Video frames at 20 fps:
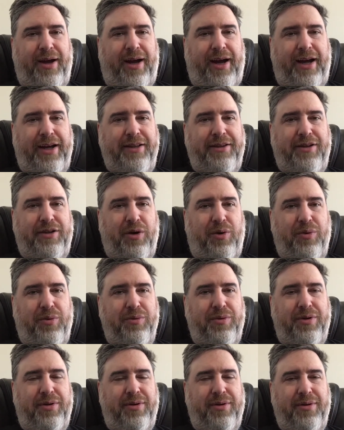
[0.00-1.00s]

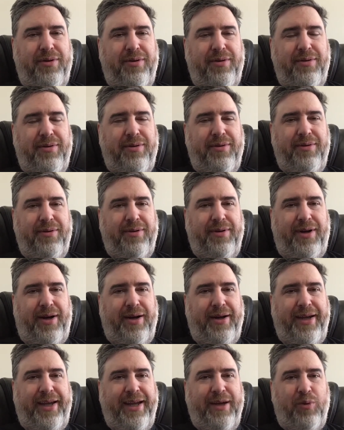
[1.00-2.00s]

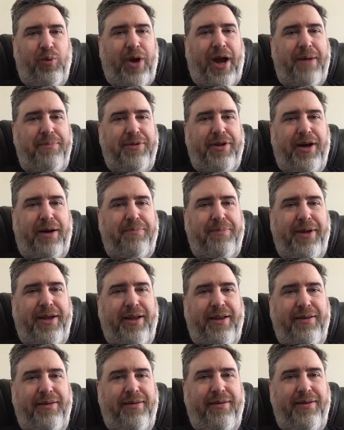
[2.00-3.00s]
don't get wrapped up
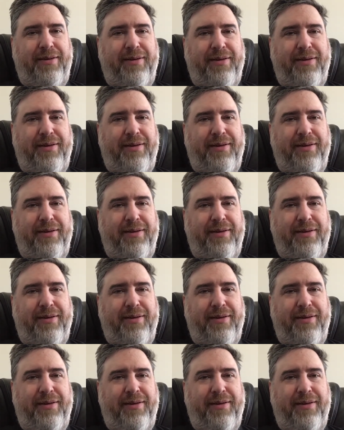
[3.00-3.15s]
in